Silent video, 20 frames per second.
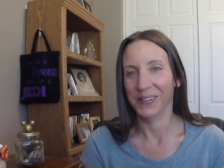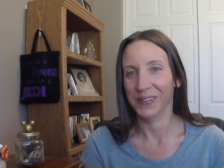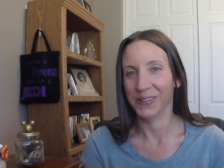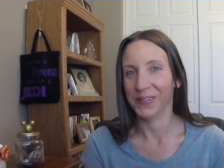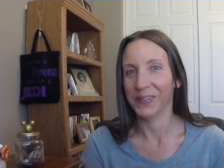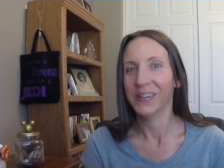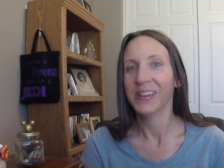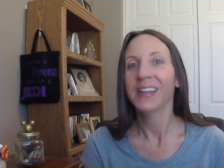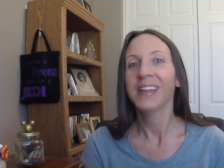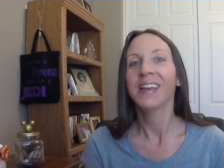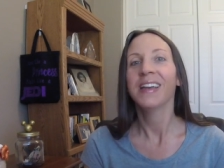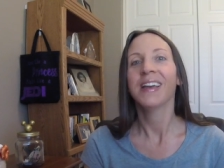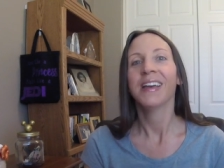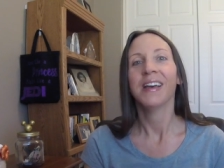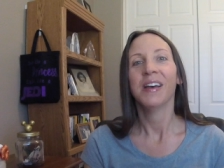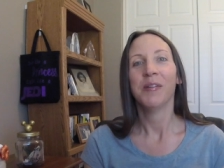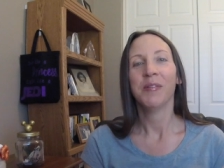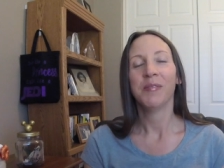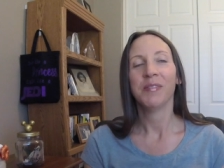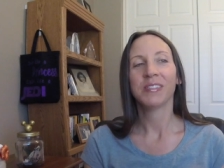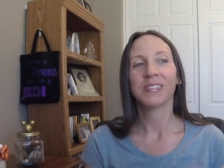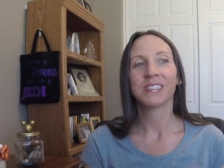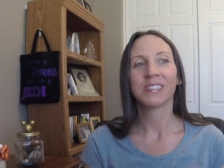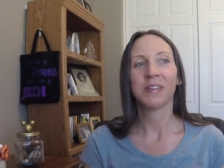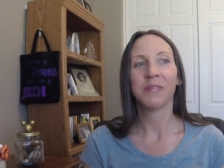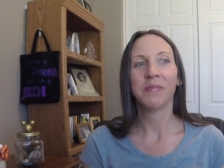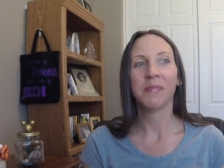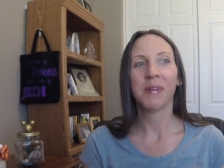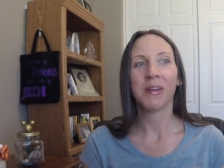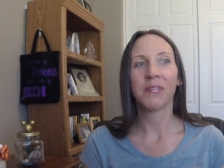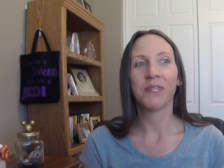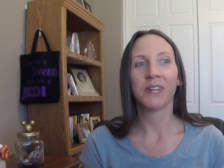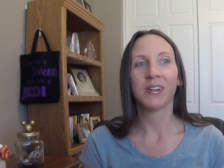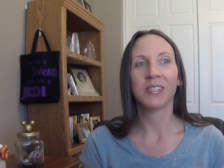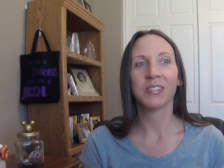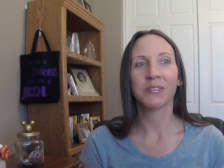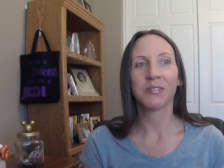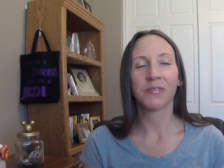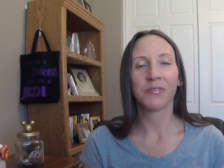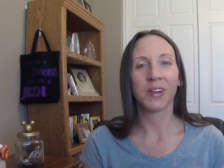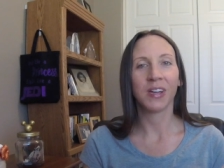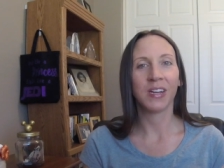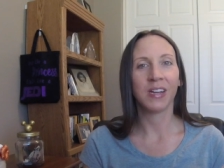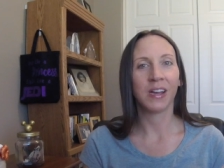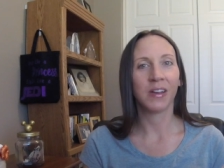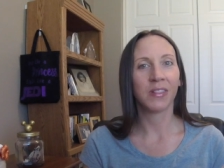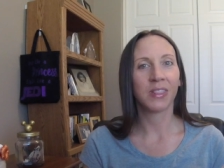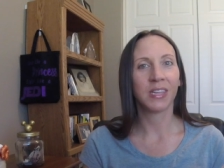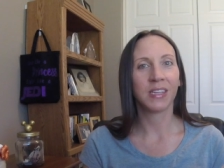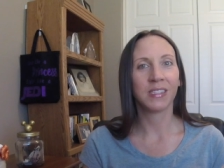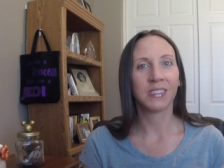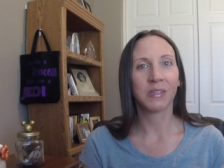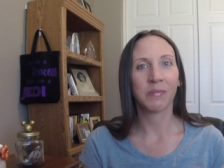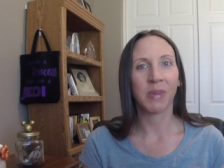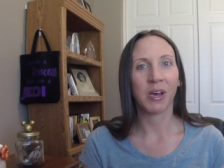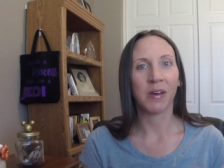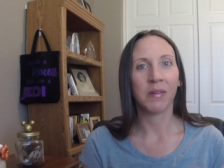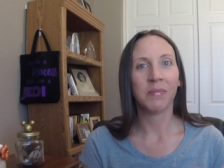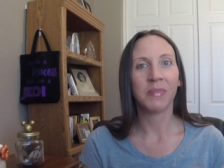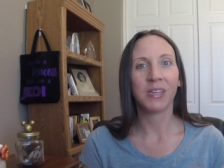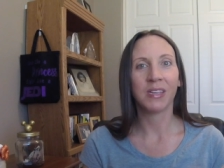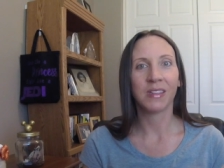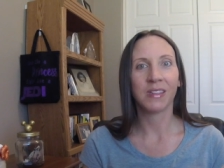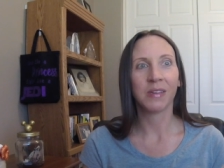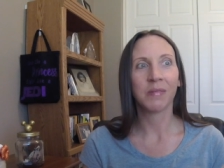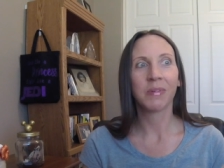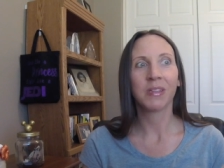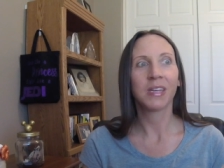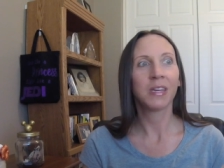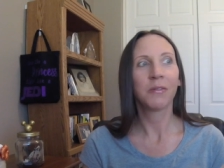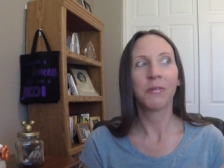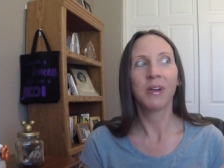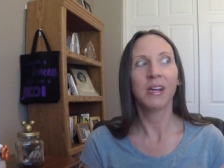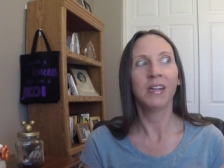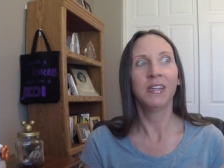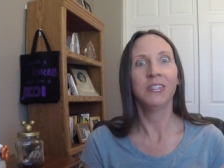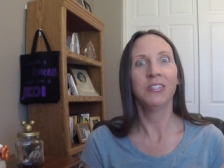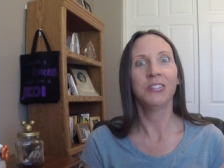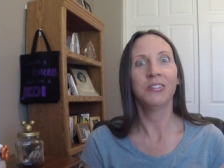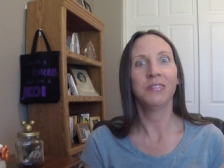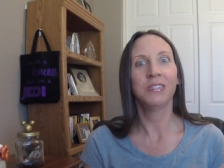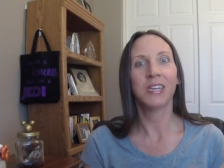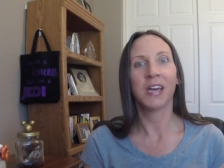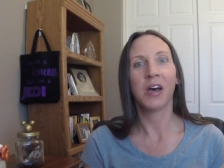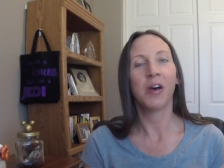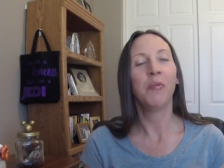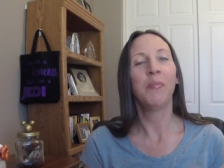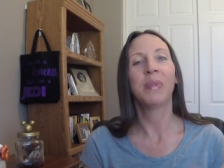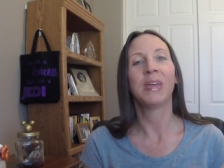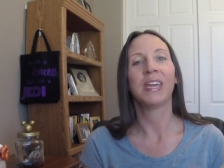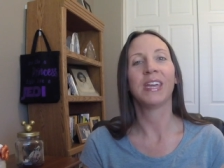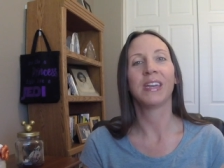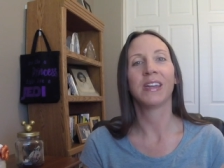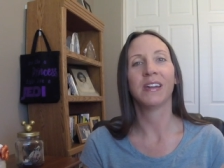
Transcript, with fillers: So, some of my friends will find out things about me and they'll be like, why didn't you tell me?